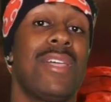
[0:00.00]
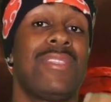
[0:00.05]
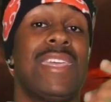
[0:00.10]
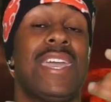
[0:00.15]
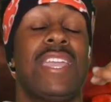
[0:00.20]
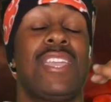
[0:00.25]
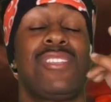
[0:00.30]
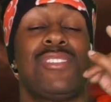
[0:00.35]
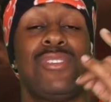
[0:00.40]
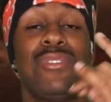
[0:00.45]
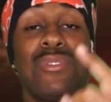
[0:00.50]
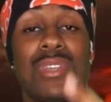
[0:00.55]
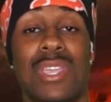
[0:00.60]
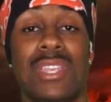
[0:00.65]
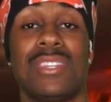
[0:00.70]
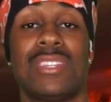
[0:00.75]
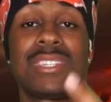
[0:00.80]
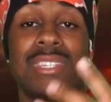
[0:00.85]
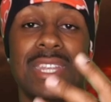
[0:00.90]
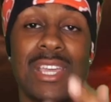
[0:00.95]
that you can
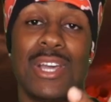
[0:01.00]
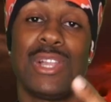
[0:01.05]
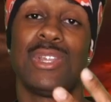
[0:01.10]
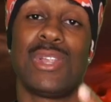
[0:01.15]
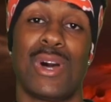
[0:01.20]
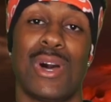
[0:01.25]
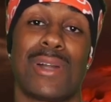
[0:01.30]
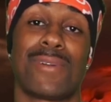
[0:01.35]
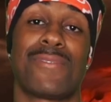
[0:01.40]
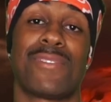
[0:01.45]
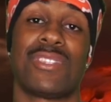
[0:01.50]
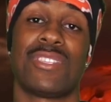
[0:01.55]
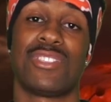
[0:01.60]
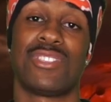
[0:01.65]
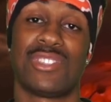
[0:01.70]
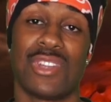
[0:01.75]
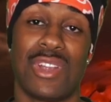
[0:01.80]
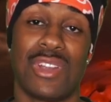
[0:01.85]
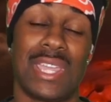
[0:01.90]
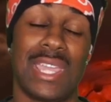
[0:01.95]
stick along for the
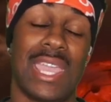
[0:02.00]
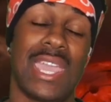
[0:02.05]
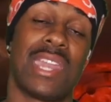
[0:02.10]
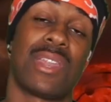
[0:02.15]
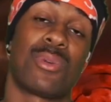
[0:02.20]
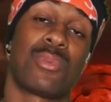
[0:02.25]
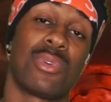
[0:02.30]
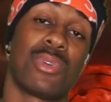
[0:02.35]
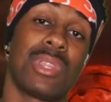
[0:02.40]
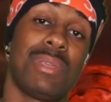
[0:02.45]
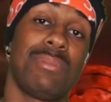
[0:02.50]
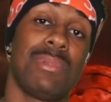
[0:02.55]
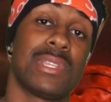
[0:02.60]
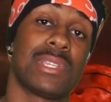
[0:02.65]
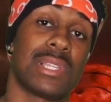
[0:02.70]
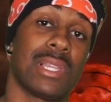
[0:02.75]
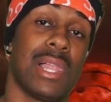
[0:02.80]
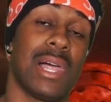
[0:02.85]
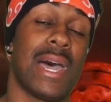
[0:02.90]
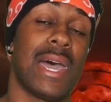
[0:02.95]
journey, and it really means
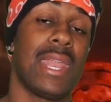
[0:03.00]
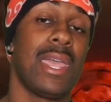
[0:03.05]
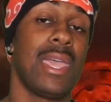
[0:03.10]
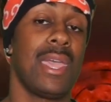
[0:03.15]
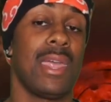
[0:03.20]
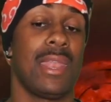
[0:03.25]
a lot.